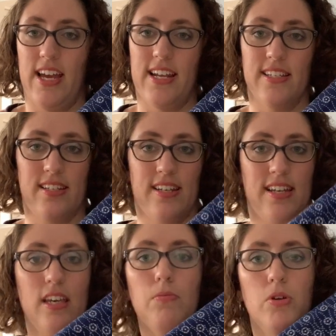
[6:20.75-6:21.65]
and it's going
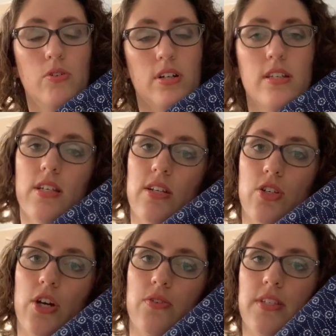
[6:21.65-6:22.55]
to keep you nice and
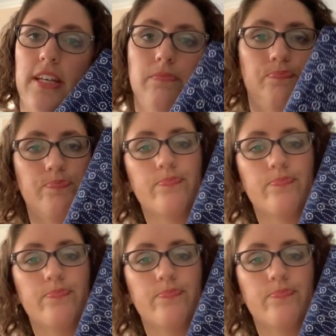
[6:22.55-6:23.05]
toasty.